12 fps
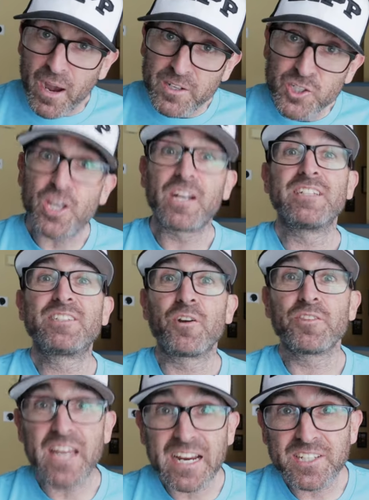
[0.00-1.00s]
much, and until
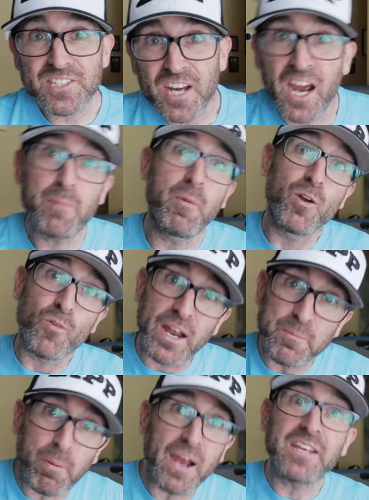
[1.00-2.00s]
next time,
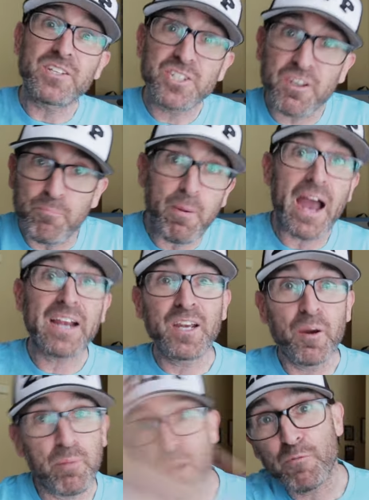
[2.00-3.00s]
ride bikes, give
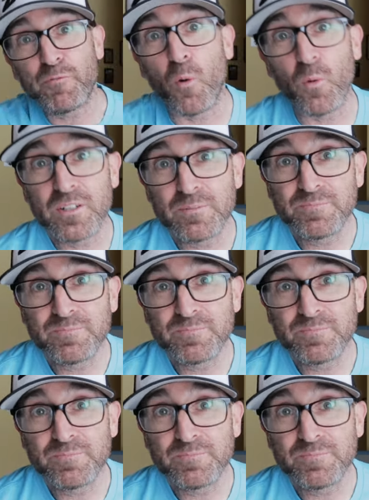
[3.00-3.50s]
back, pay it forward.